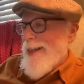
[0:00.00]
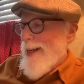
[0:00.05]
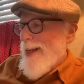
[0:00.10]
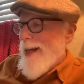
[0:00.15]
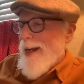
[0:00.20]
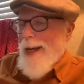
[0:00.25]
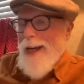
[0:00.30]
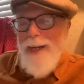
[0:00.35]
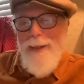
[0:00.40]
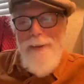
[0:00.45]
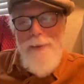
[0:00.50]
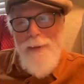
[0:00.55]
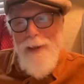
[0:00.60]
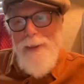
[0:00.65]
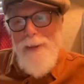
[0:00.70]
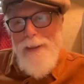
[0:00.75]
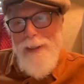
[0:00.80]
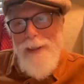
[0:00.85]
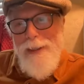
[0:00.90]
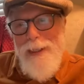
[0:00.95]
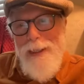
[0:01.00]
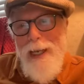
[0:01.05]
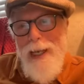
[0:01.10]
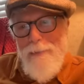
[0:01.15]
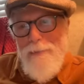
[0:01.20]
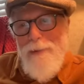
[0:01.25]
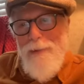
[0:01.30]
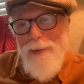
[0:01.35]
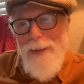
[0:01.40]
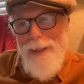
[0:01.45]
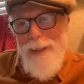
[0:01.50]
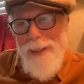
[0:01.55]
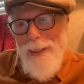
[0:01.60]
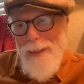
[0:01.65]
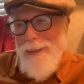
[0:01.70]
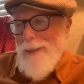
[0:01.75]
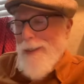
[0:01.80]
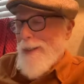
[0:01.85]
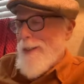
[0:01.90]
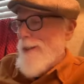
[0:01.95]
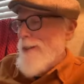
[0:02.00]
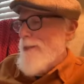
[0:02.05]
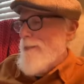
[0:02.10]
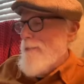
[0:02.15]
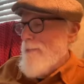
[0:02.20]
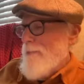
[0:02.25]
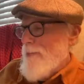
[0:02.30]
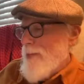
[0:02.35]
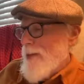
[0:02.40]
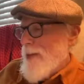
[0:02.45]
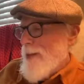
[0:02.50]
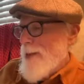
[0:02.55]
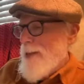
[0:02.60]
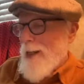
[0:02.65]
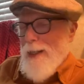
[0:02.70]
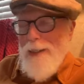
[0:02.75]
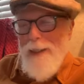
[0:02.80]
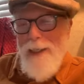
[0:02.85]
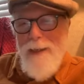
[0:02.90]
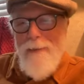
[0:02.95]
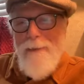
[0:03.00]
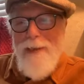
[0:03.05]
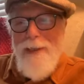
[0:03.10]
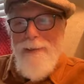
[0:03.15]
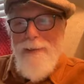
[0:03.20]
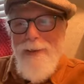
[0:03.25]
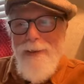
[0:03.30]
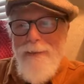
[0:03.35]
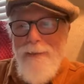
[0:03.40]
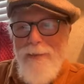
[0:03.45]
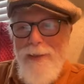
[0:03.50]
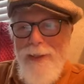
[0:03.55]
I tried to encapsulate the dynamics of the